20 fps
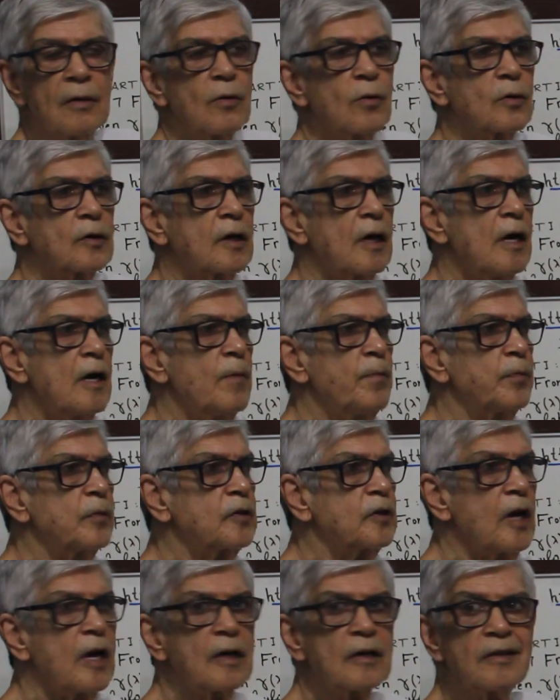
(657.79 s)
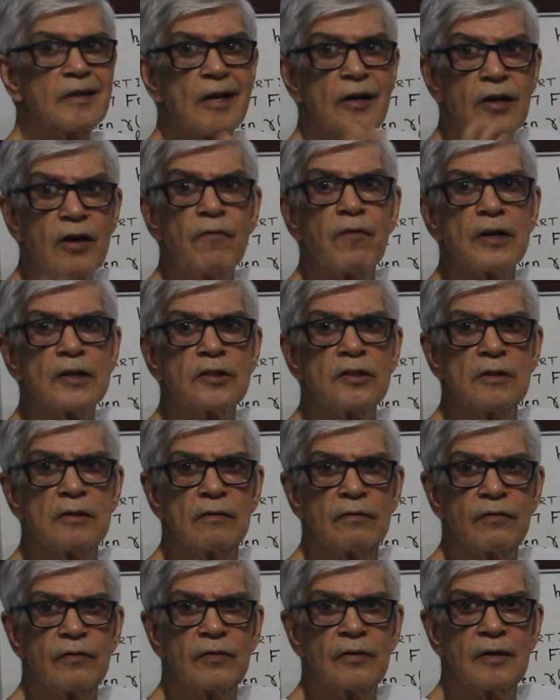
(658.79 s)
okay, take
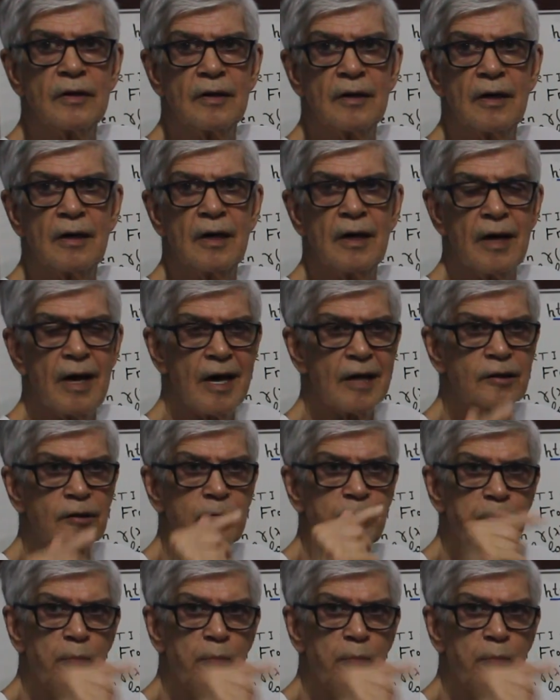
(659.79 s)
derivative at